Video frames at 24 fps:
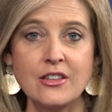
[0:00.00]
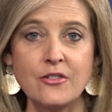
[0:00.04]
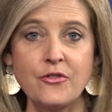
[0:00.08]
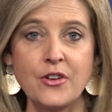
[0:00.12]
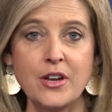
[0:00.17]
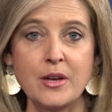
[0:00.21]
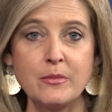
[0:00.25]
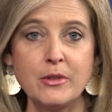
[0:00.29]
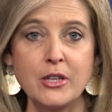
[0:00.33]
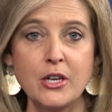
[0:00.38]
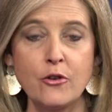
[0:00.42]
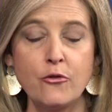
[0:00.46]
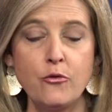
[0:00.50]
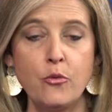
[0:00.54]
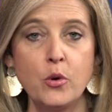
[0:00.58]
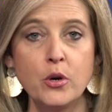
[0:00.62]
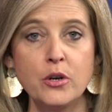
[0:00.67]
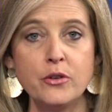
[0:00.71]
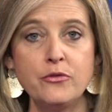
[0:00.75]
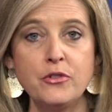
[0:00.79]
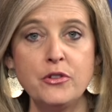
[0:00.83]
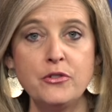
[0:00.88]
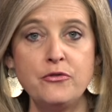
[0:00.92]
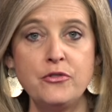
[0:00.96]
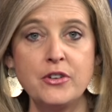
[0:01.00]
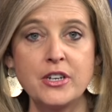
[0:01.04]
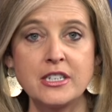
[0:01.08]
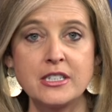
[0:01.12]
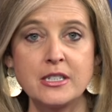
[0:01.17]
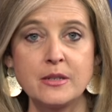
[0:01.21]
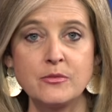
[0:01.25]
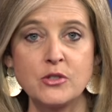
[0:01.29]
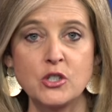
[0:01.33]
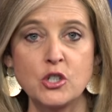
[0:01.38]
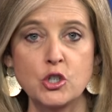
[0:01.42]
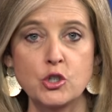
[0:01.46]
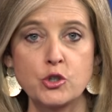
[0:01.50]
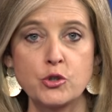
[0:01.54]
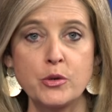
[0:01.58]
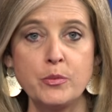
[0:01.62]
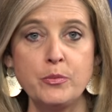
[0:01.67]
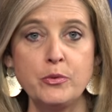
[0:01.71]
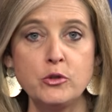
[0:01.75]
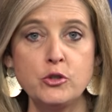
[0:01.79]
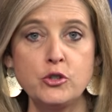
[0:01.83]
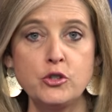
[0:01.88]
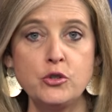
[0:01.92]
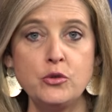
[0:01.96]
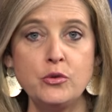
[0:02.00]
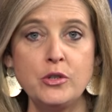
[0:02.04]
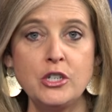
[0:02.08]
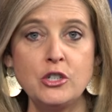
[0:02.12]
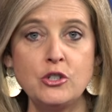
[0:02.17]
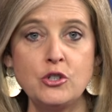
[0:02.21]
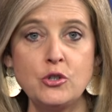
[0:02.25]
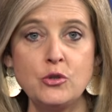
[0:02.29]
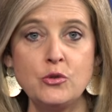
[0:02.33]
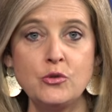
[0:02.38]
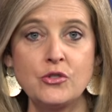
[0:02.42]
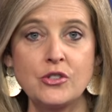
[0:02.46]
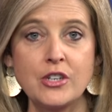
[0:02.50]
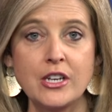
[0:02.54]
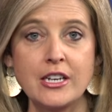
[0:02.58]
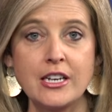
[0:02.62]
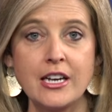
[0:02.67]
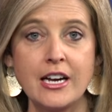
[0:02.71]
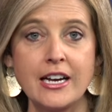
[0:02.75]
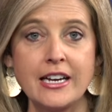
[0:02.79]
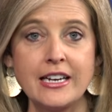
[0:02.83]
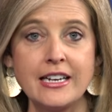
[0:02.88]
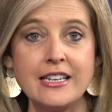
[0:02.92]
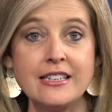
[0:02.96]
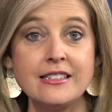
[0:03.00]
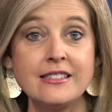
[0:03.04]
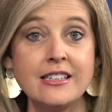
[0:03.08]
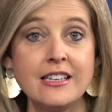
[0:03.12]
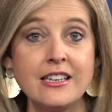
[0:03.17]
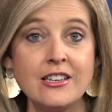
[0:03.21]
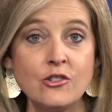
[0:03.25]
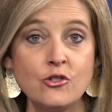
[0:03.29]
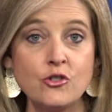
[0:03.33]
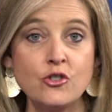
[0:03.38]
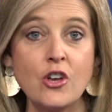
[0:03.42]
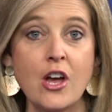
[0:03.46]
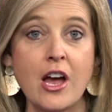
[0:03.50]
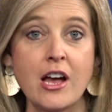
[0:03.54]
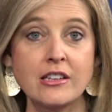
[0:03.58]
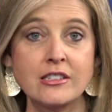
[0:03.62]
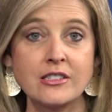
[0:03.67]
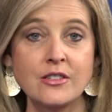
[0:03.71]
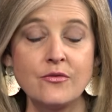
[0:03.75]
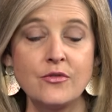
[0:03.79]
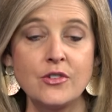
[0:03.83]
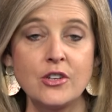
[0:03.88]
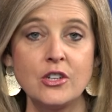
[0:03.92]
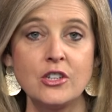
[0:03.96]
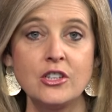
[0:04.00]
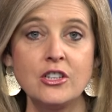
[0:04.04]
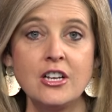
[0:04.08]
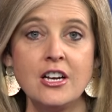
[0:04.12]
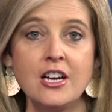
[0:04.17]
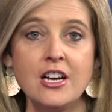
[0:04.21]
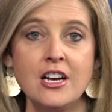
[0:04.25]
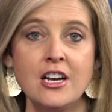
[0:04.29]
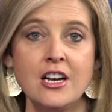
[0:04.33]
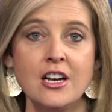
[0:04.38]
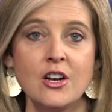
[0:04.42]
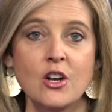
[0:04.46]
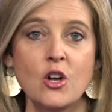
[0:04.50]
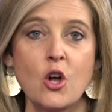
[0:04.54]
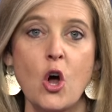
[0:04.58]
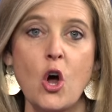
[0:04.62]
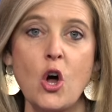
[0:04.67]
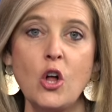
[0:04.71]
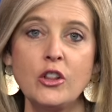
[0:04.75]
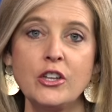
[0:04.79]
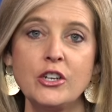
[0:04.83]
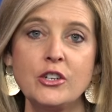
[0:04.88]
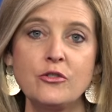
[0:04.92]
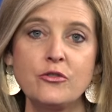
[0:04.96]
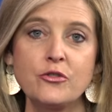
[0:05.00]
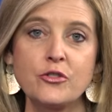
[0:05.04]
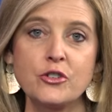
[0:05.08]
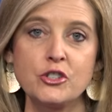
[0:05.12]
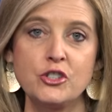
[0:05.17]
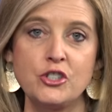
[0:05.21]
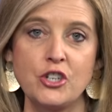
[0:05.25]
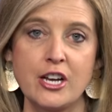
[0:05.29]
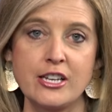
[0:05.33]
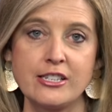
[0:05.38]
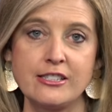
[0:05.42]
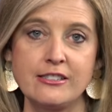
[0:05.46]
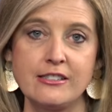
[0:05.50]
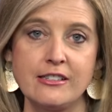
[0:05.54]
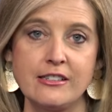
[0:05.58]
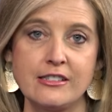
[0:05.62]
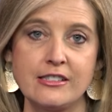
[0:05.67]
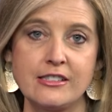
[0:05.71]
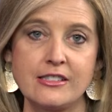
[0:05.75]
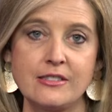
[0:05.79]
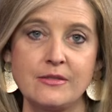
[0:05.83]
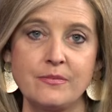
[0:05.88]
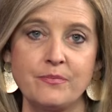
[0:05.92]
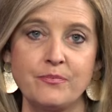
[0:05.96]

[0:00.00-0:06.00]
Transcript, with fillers: the family of one of the victims in a triple shooting Tuesday night is in Jacksonville calling for justice.